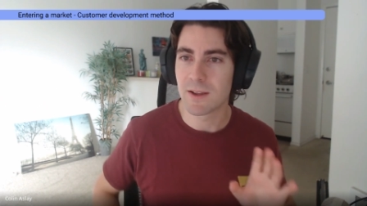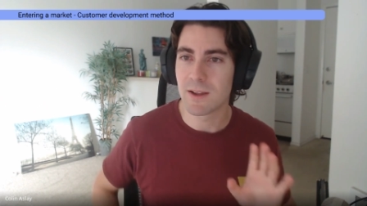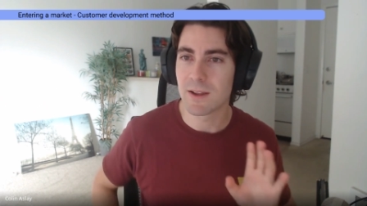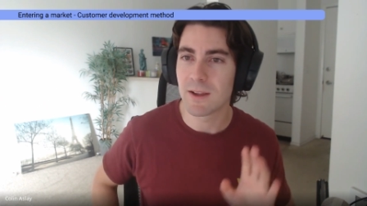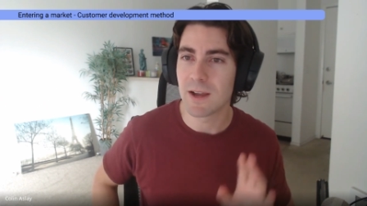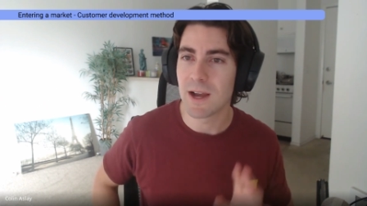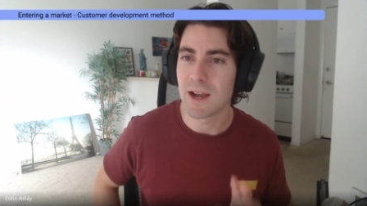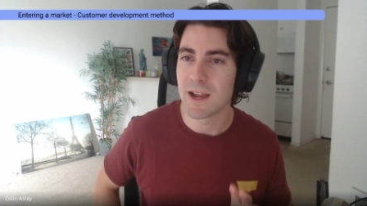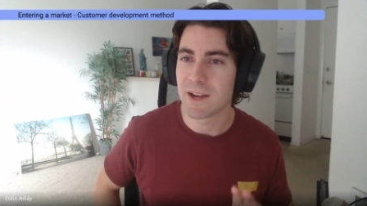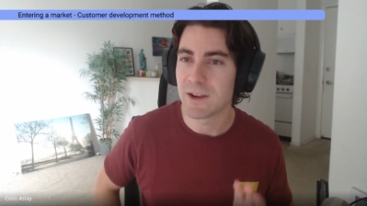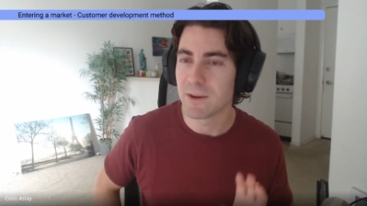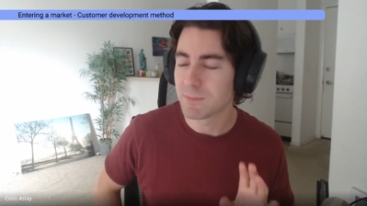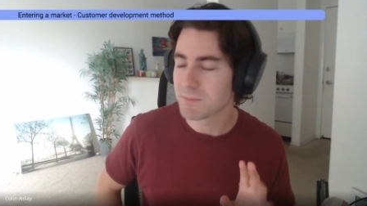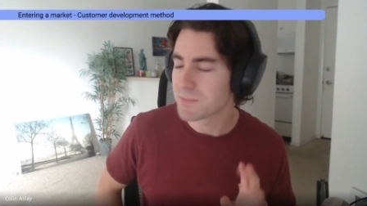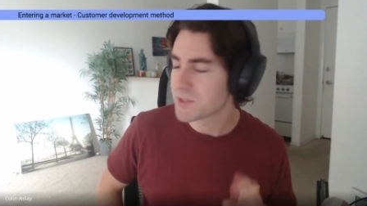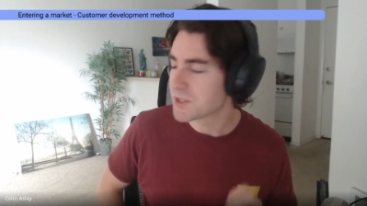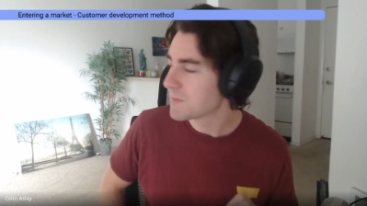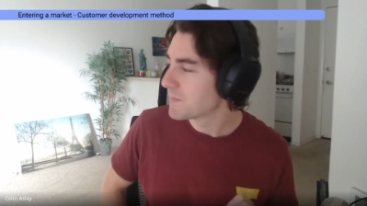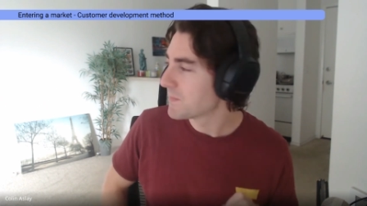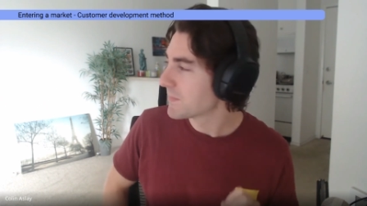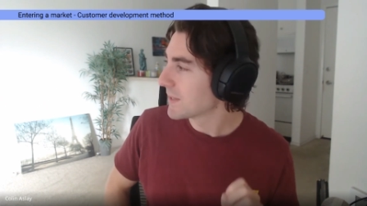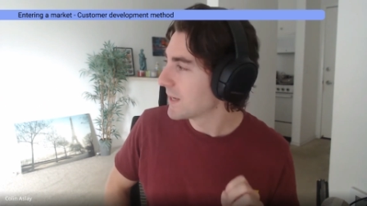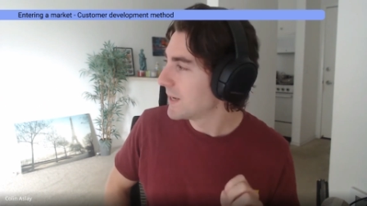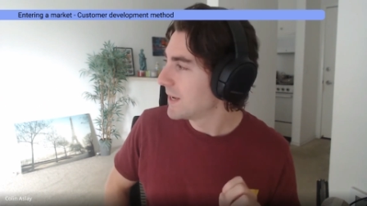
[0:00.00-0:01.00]

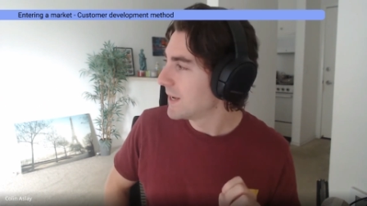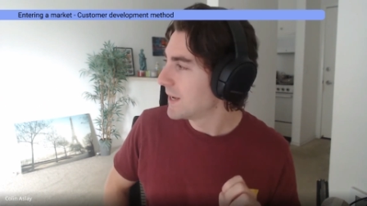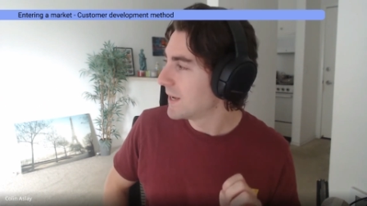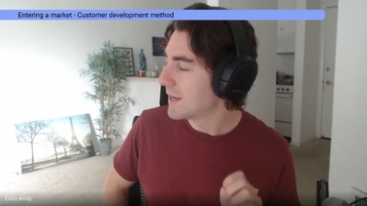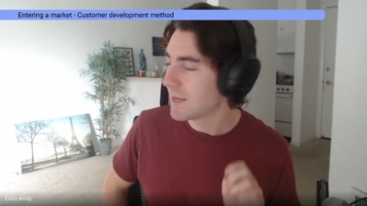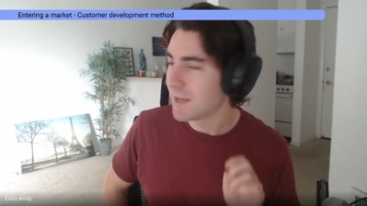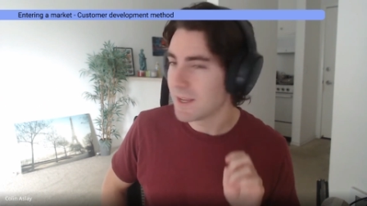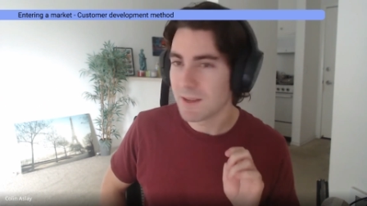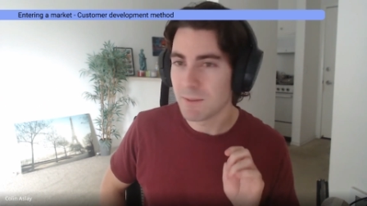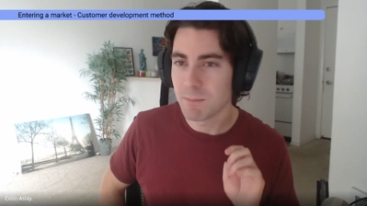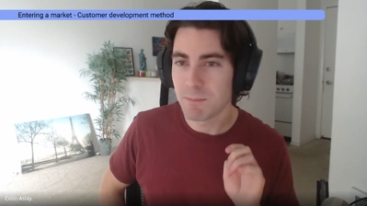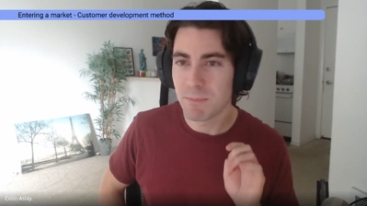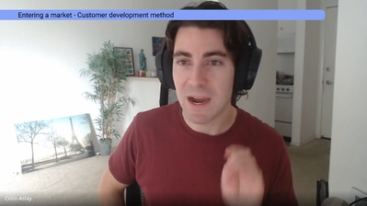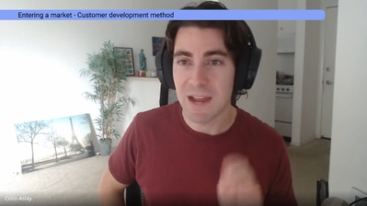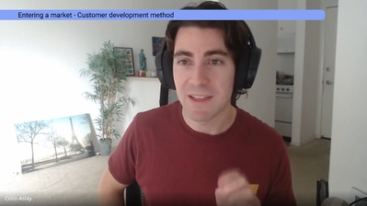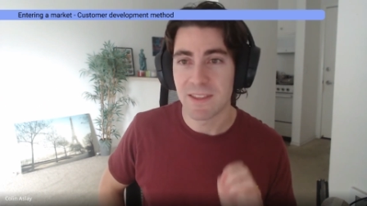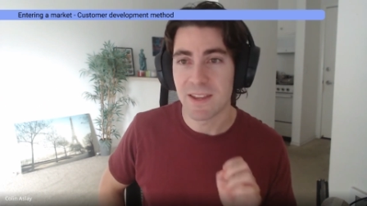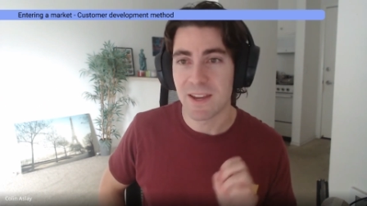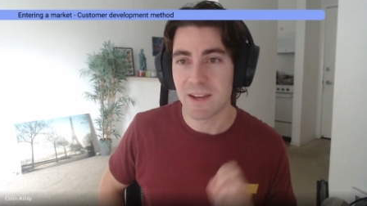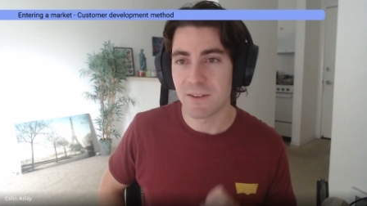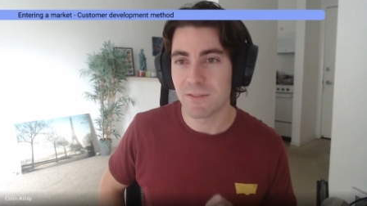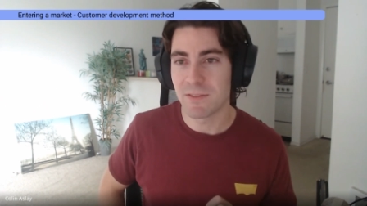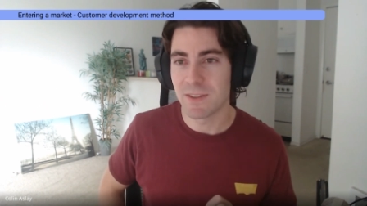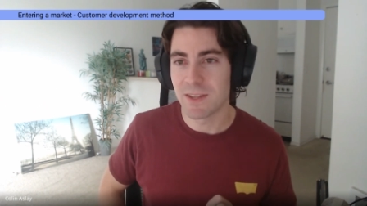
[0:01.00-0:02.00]
items by
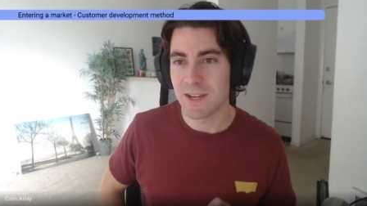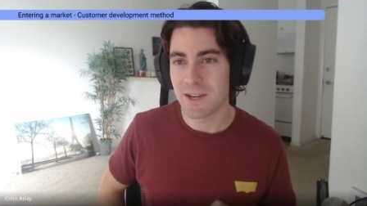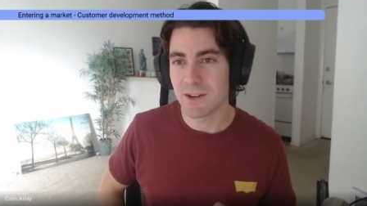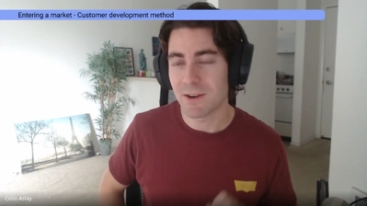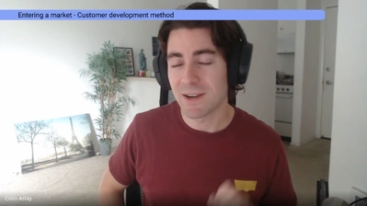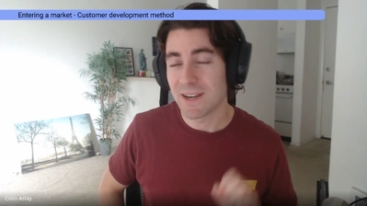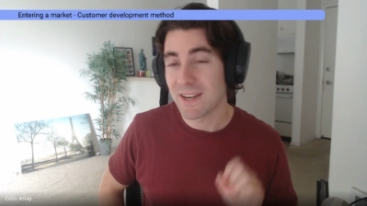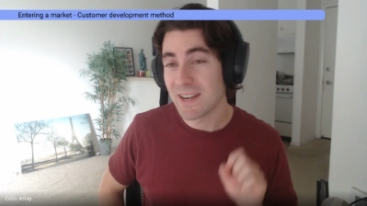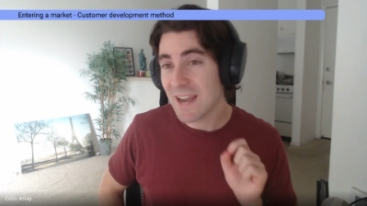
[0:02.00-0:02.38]
the end of the year.